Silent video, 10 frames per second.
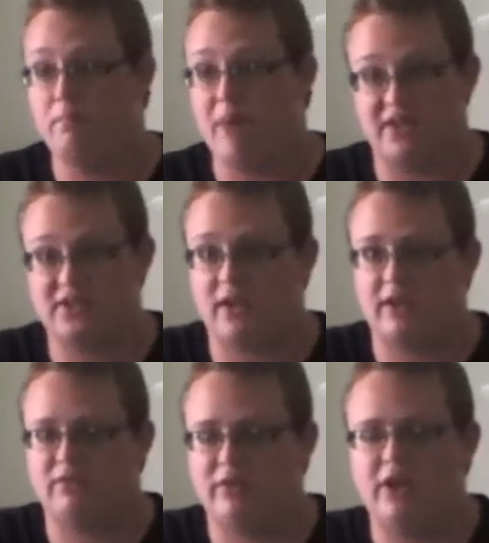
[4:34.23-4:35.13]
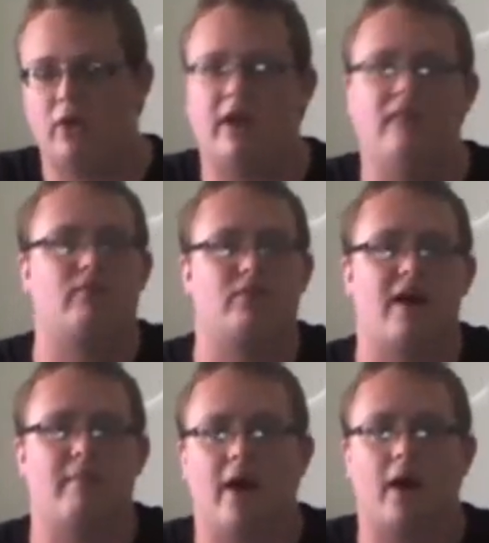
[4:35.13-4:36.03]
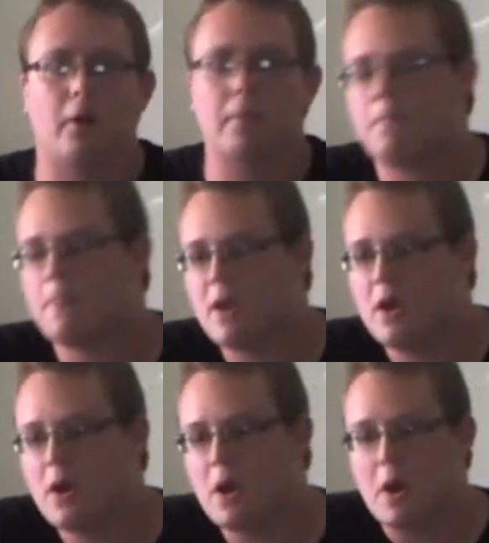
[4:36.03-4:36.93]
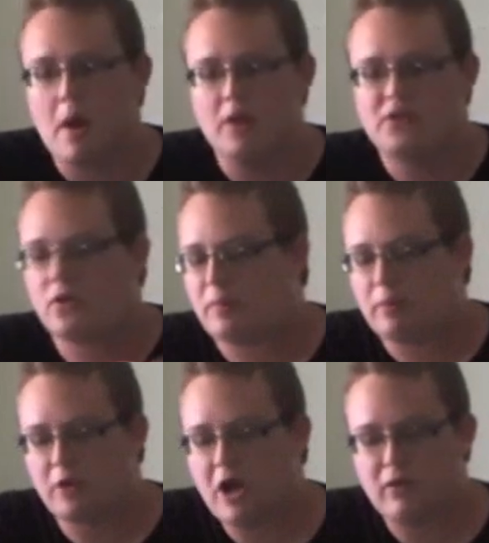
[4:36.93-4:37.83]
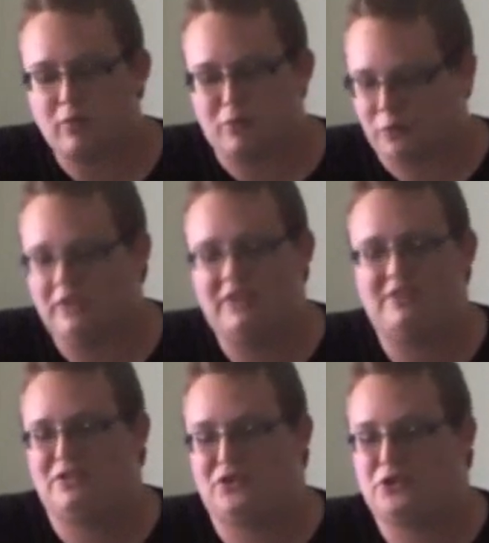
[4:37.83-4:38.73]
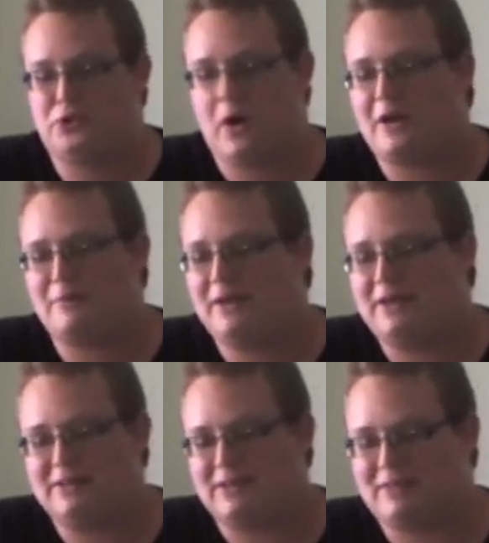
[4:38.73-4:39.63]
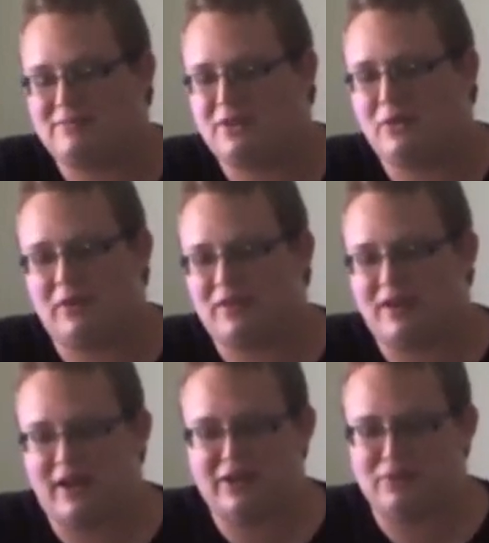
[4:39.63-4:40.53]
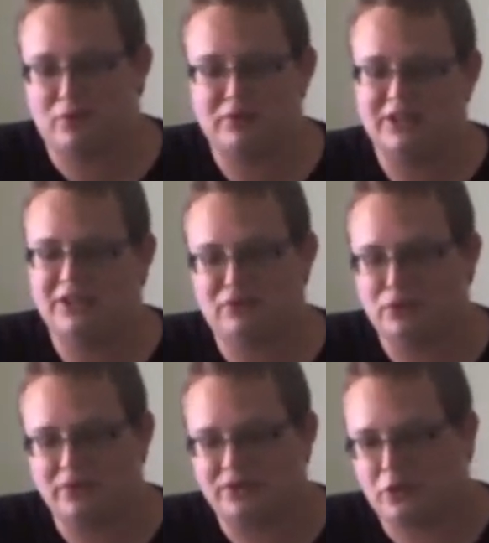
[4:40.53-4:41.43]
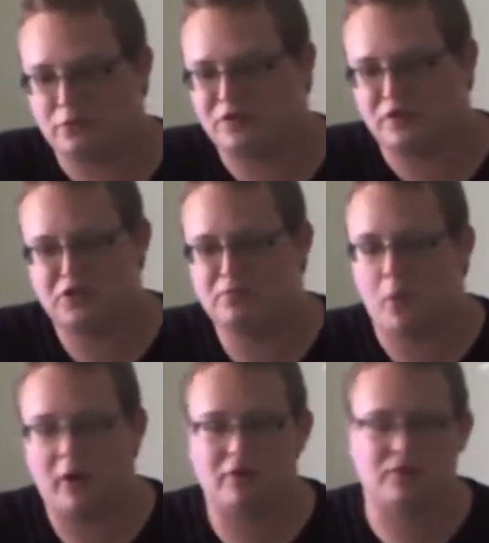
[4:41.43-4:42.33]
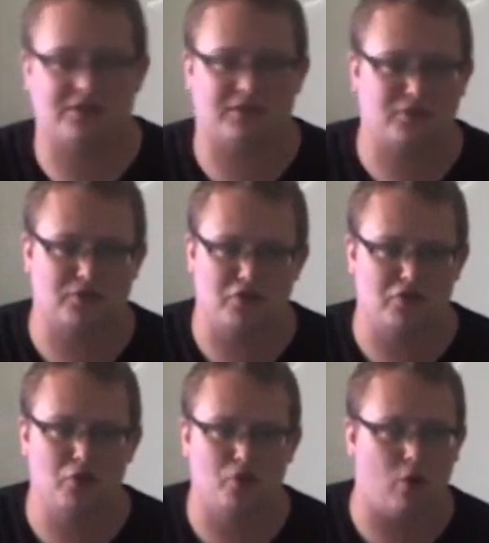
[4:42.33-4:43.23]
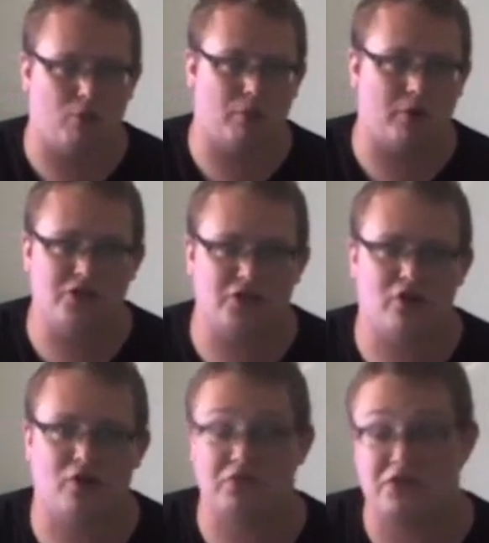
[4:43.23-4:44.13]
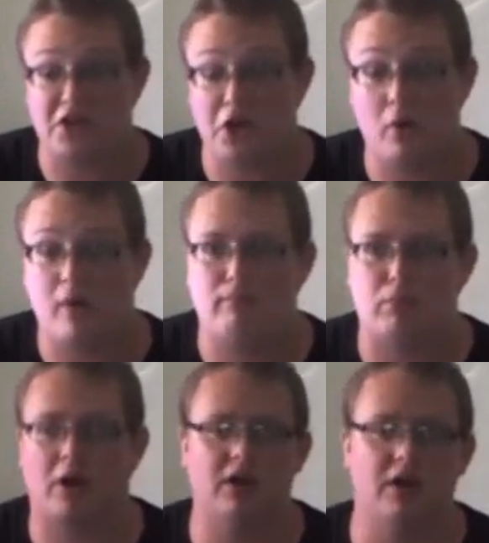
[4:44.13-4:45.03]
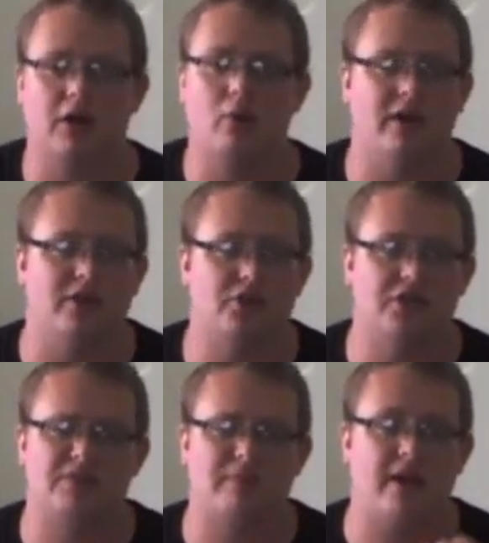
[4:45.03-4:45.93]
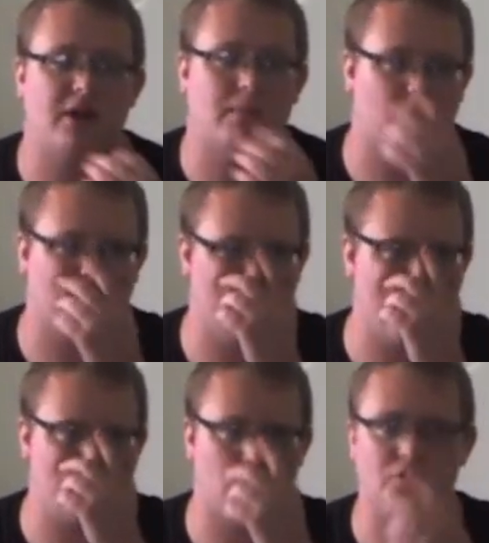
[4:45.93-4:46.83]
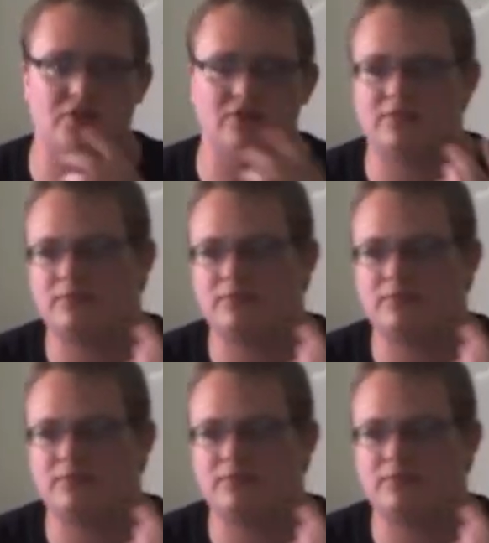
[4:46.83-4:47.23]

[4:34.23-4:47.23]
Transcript: best-selling video game for that matter. So the plot really didn't strike me. The only thing I can really give you in terms of a spoiler is that there's a new corporation called Neo Umbrella, which is made up of members